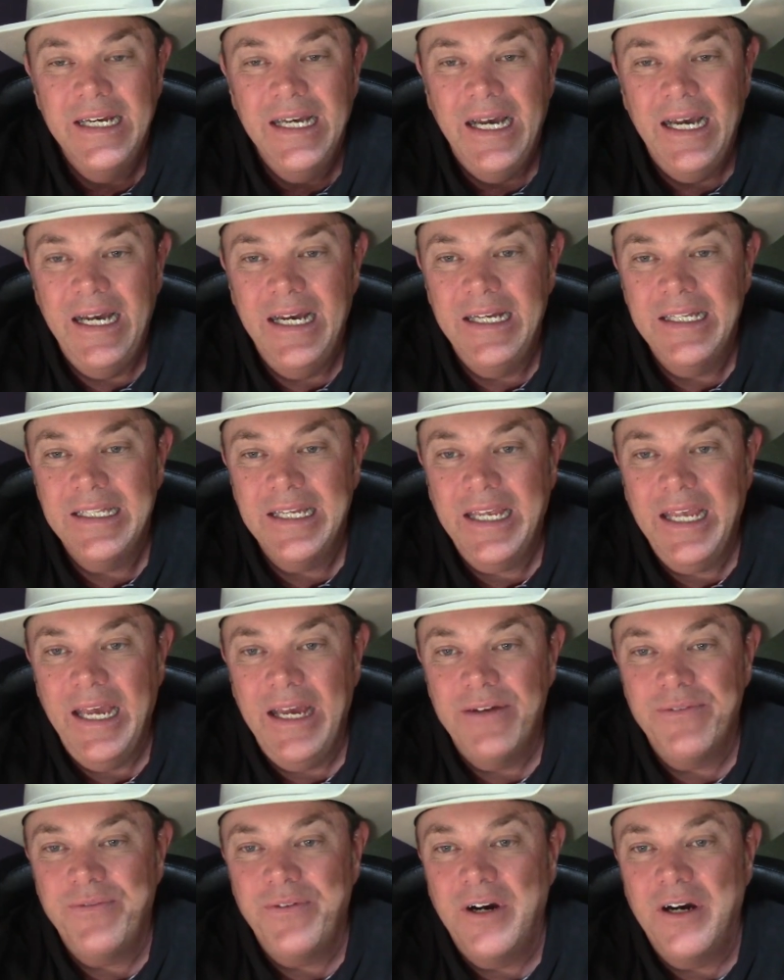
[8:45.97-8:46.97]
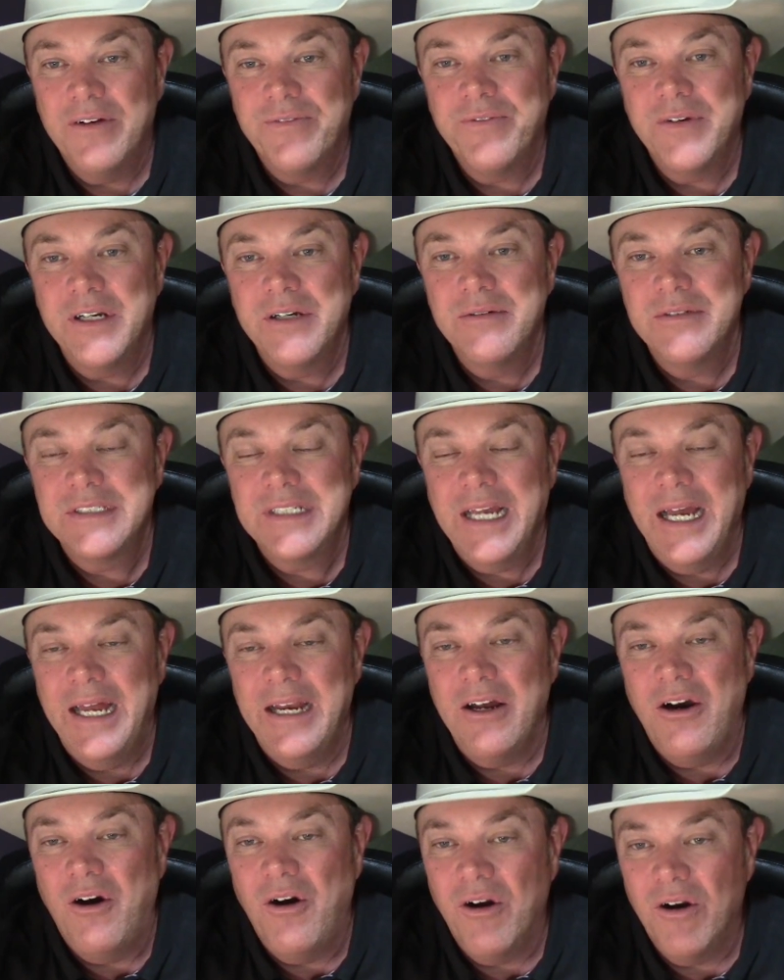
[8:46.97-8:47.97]
The calf offering was
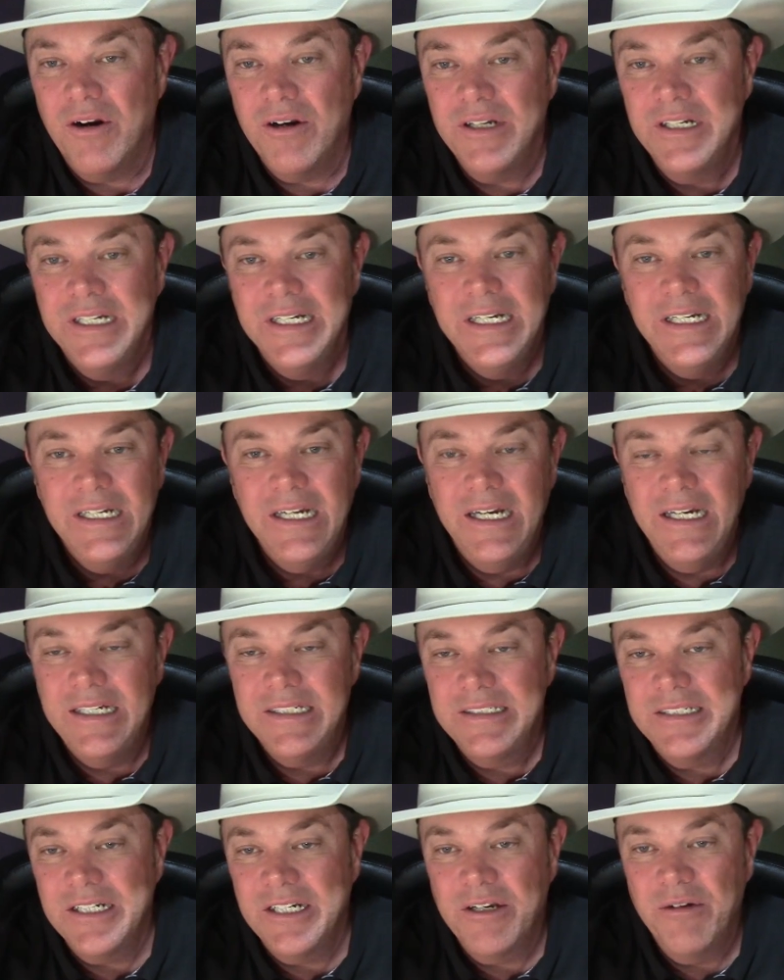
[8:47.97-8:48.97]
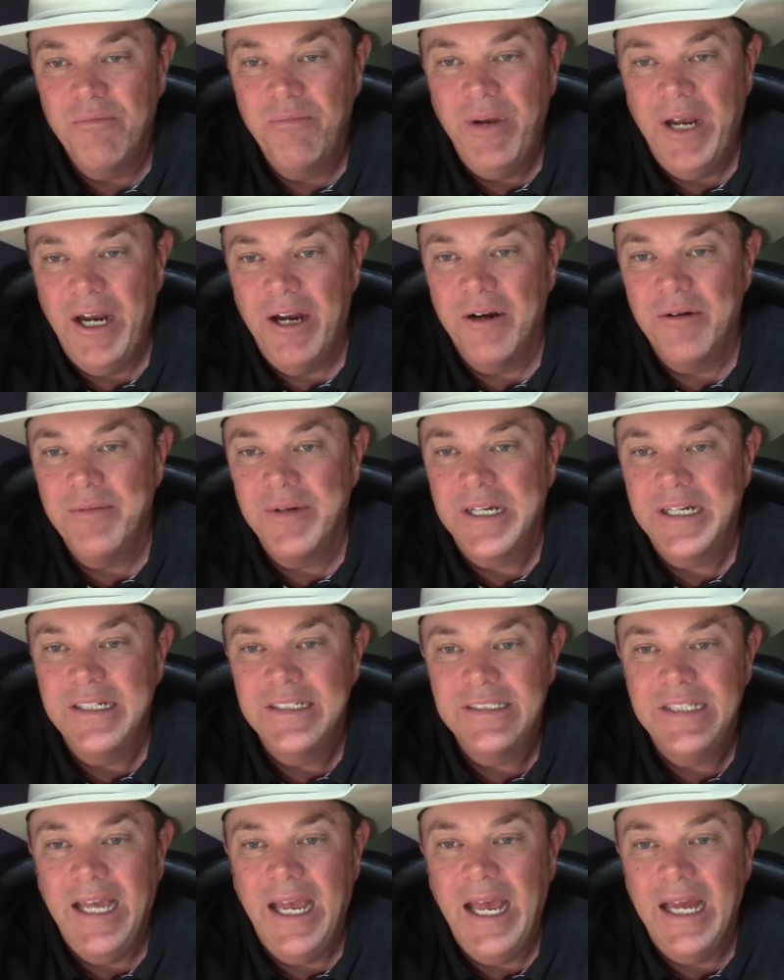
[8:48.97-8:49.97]
kind of hard to compare
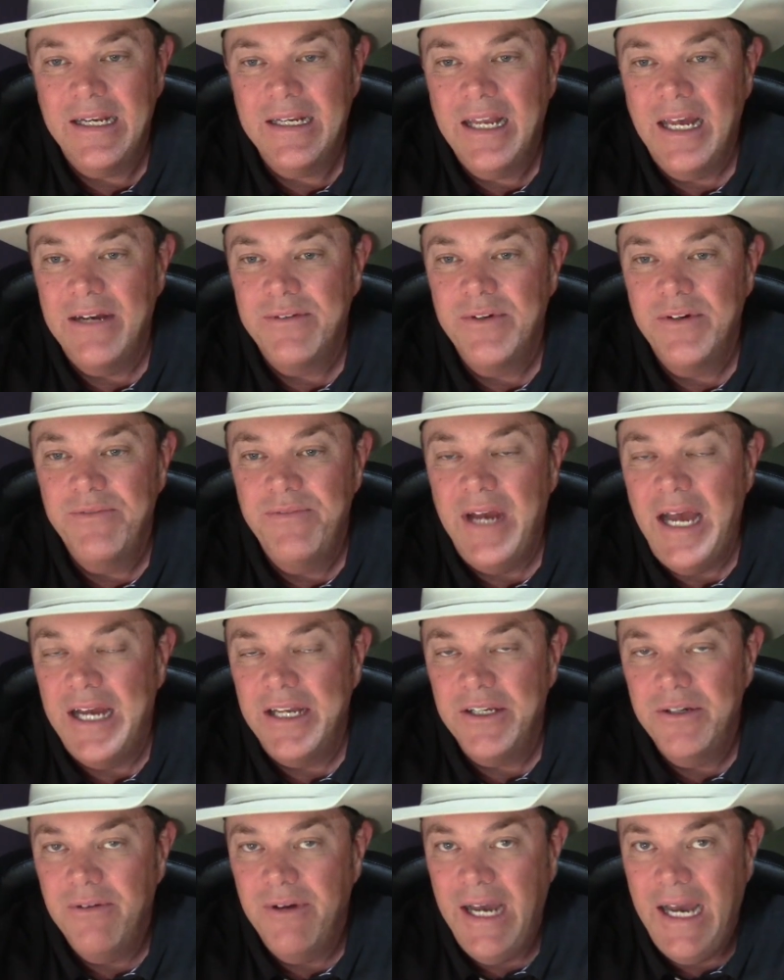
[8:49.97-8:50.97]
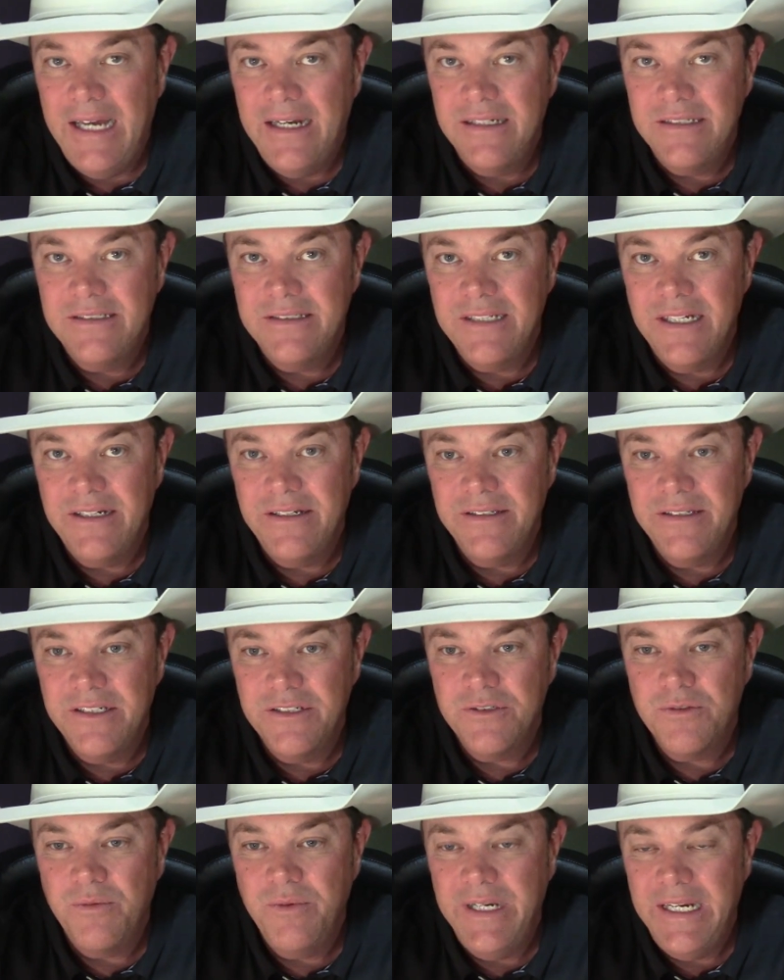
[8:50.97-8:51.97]
because they had kind of a value-added sale
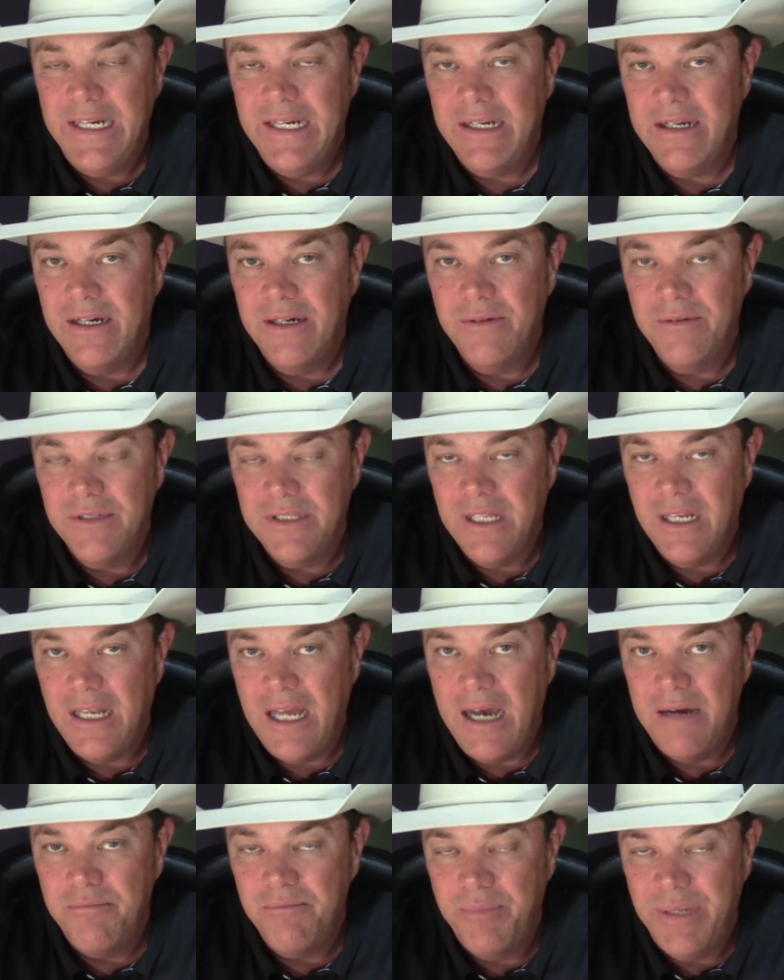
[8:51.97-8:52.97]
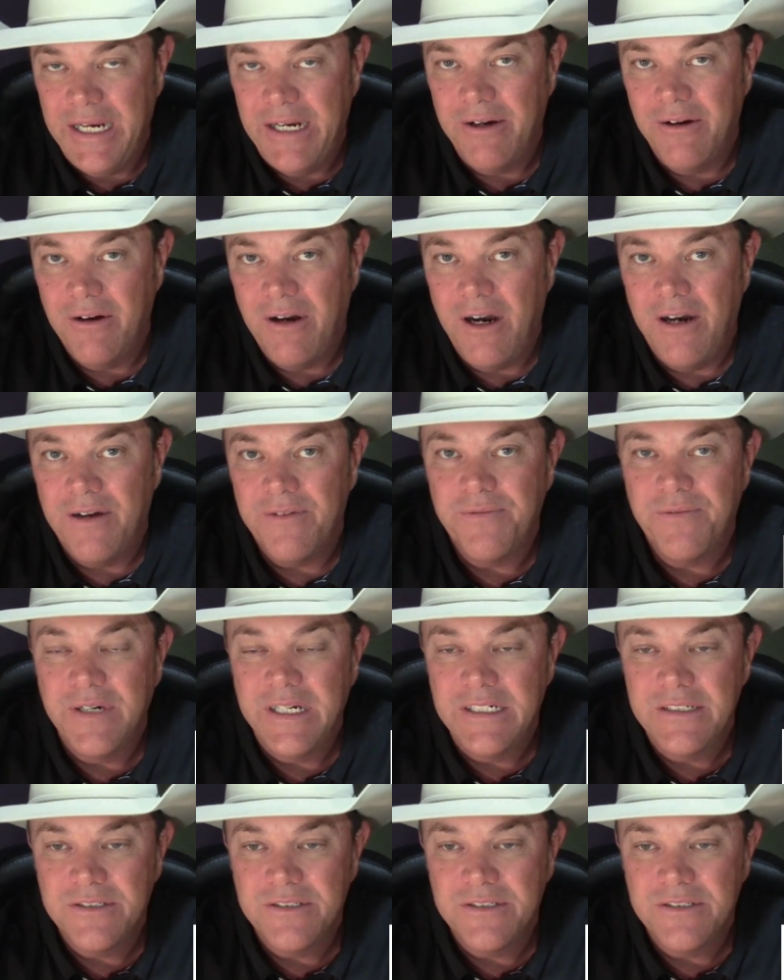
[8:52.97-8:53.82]
this week with a lot bigger offering,